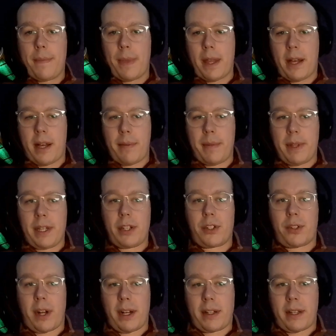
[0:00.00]
And they
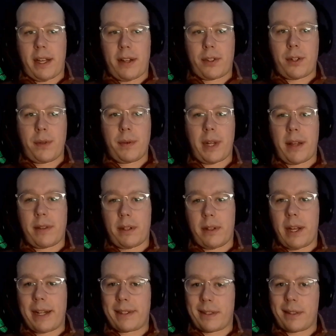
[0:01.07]
just try to kind of tune down the
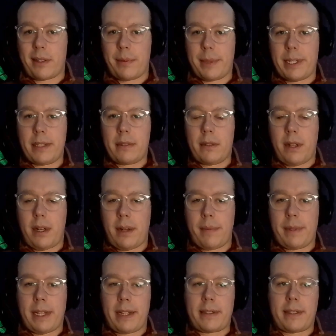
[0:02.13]
lights a little bit,
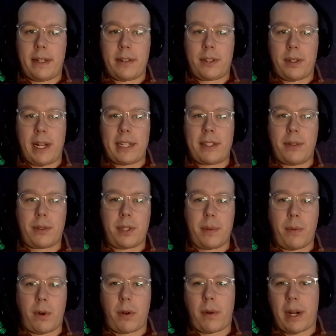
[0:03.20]
in that sense. So that's usually
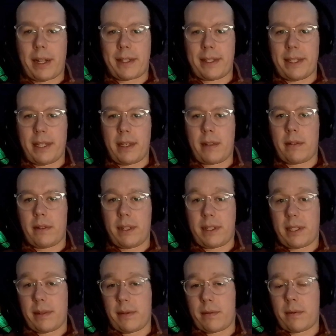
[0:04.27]
more where I see, at
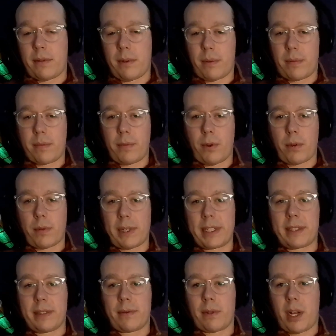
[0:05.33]
least in the more
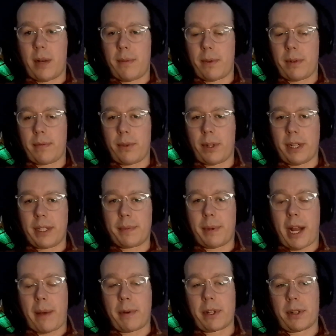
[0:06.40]
recent realm, where it is.
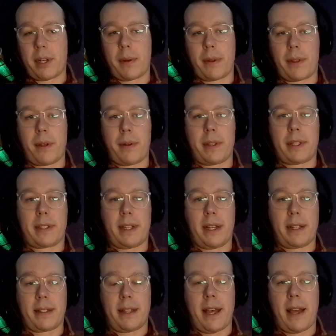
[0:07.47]
But I would agree with you in the
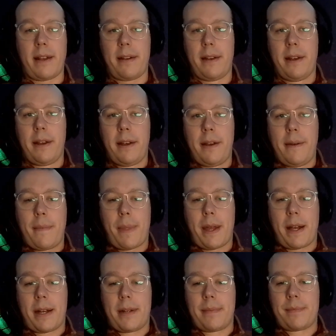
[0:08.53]
sense that,
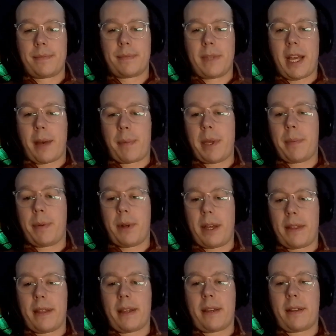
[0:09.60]
yeah, people,
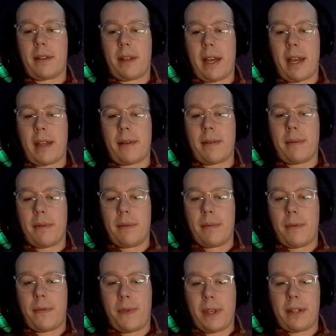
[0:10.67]
I think, can
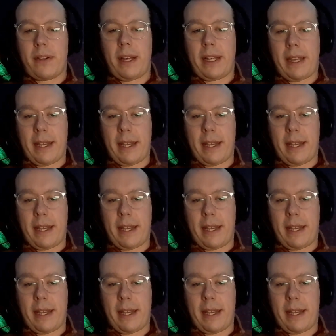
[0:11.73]
feel like